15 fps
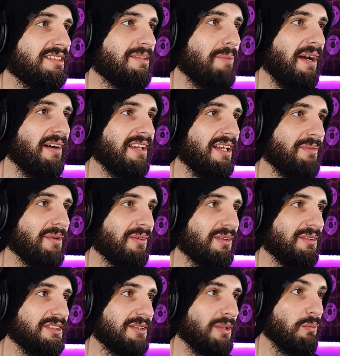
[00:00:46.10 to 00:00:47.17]
the bear kept going
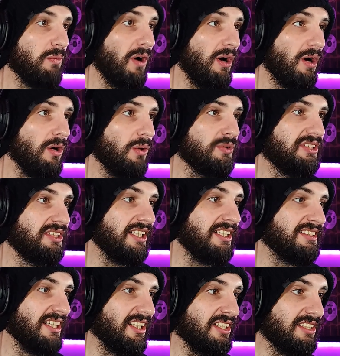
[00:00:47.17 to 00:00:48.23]
on the side. Whoa,
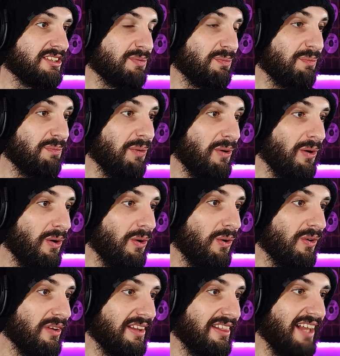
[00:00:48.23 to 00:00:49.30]
Jesus!
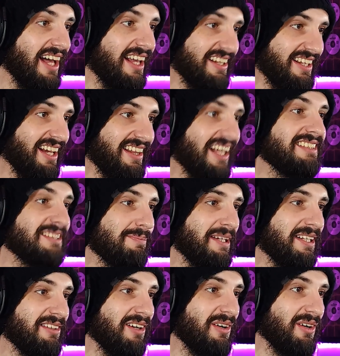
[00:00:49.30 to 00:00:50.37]
Whoa, that's a
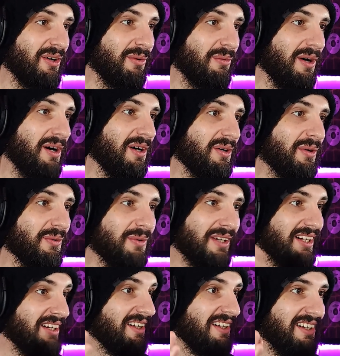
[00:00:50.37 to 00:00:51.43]
big doggo. Whoa.
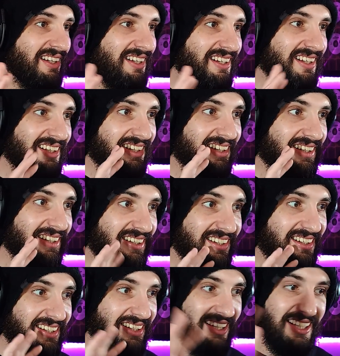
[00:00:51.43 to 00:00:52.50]

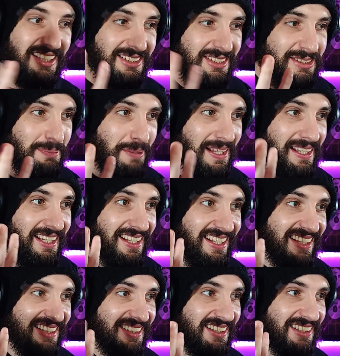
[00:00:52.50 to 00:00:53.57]
He's just
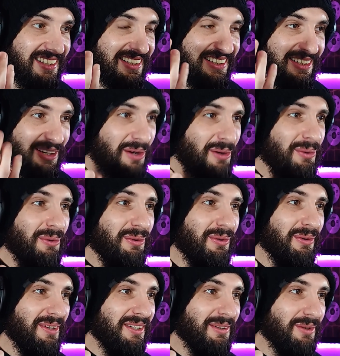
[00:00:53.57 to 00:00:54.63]
playing.
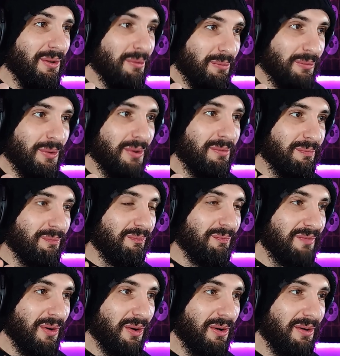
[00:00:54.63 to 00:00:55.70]
Oh,
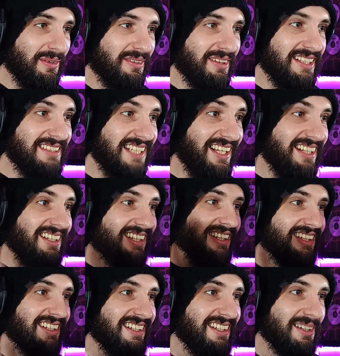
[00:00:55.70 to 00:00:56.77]
he's in!
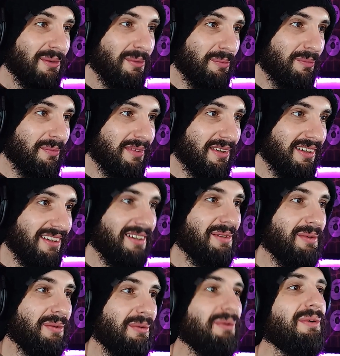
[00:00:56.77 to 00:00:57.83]
Oh,
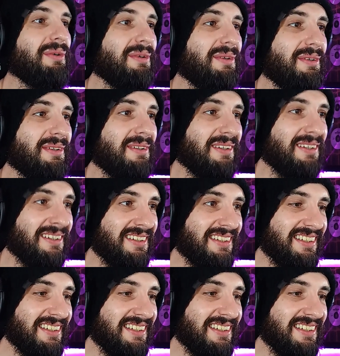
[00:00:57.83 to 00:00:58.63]
did